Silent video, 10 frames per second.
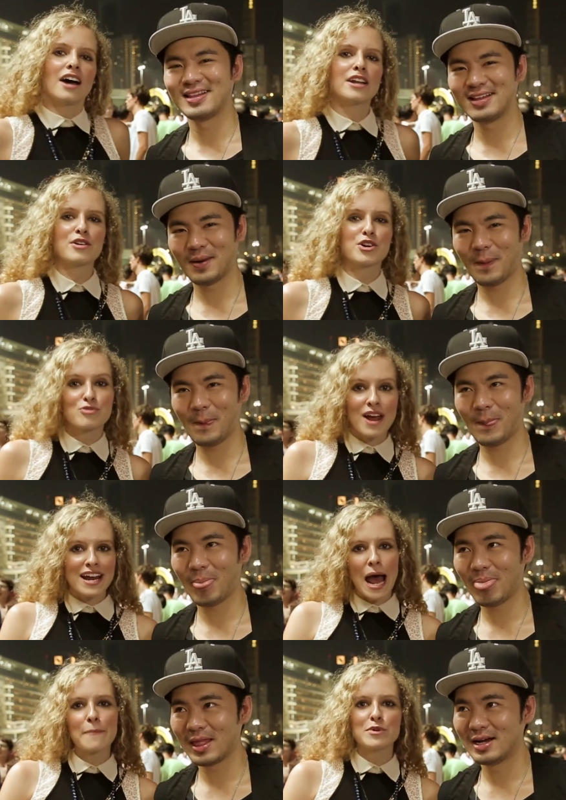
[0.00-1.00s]
Speaker 1: Another great
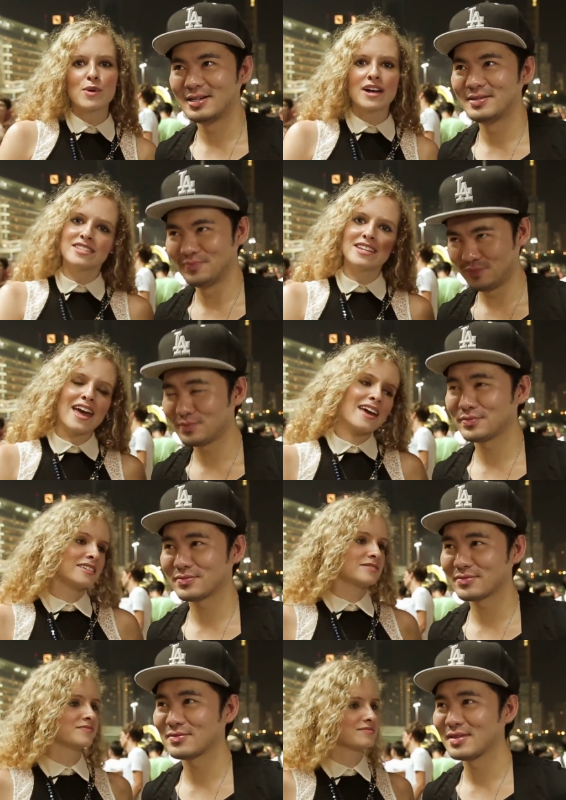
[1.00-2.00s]
Happy Wednesday.
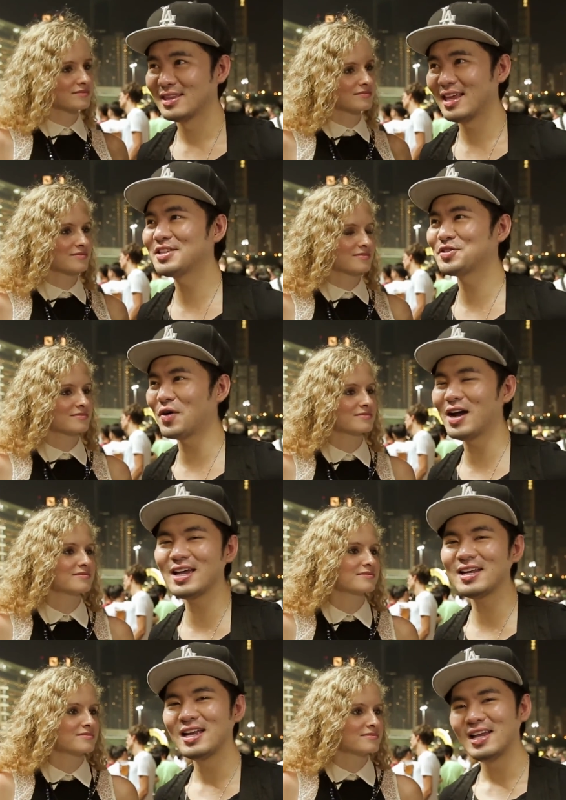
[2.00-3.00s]
That's
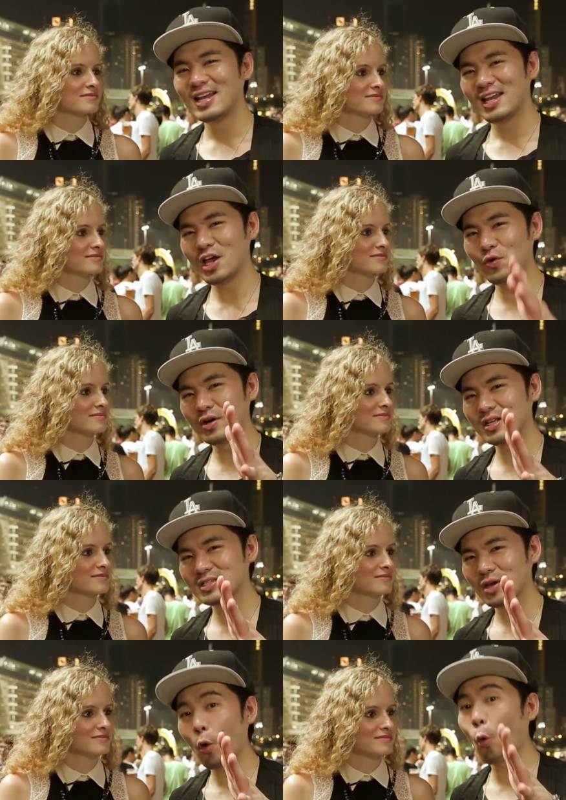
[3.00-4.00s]
right. It
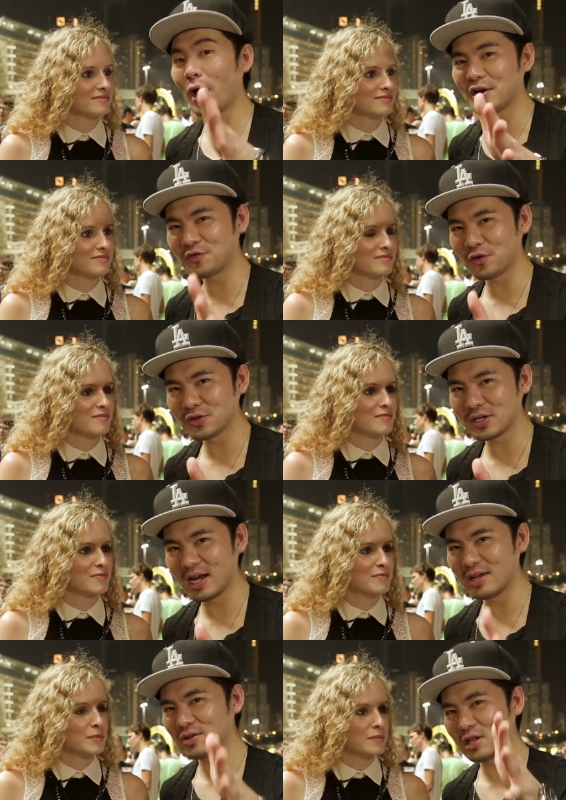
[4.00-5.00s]
was wonderful
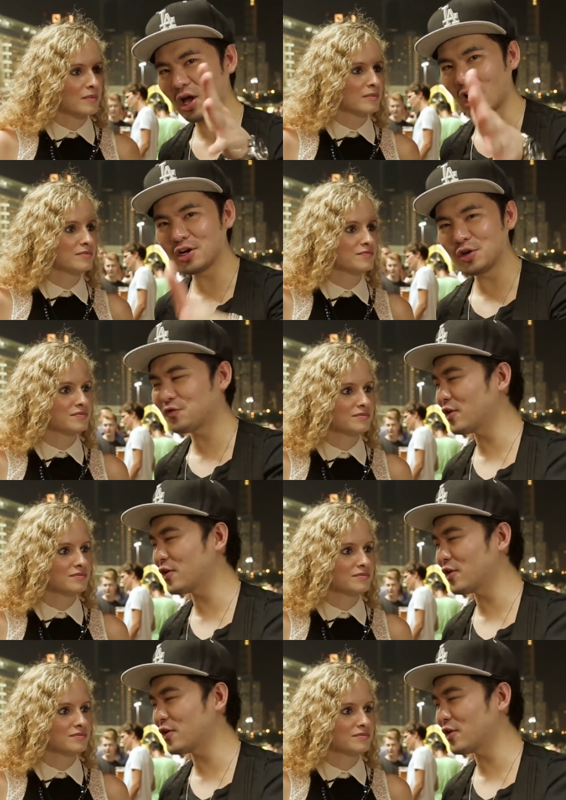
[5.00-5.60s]
tonight. A lot of new